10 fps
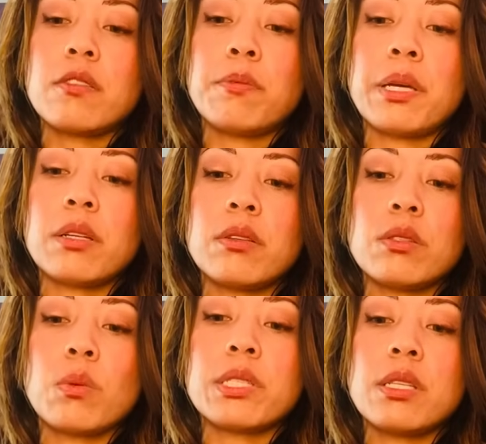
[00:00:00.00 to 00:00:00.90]
of
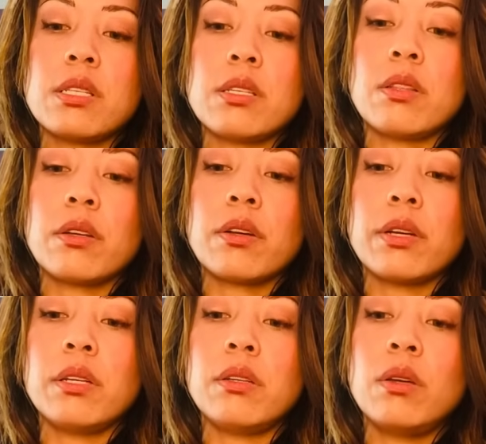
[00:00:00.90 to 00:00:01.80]
Pentacles, what's this in the
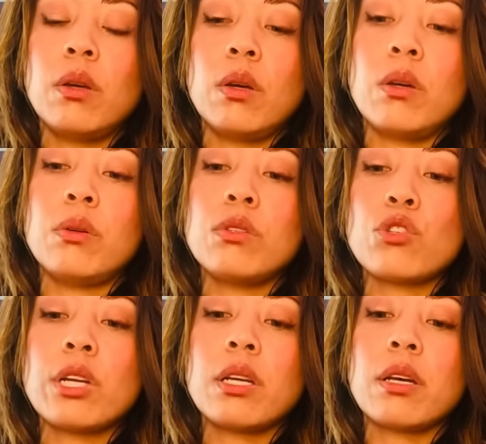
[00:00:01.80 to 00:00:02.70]
current? Who's
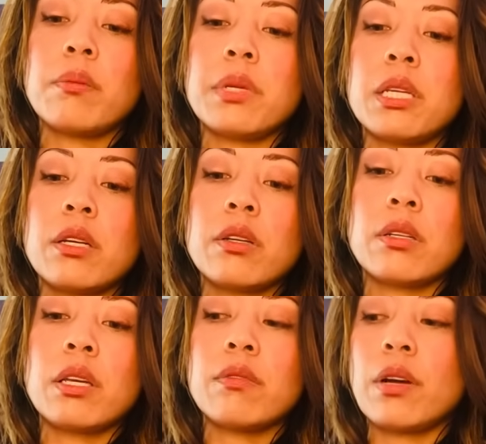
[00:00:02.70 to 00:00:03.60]
trying to come in here
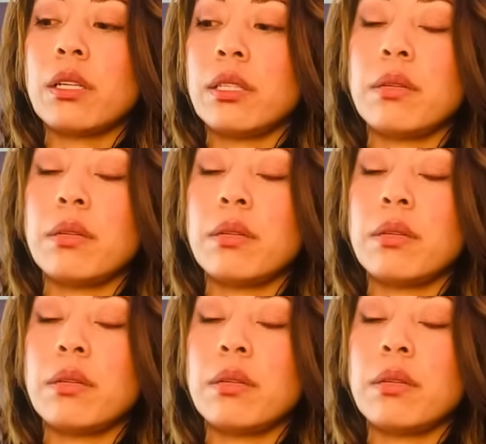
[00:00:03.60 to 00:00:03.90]
and give our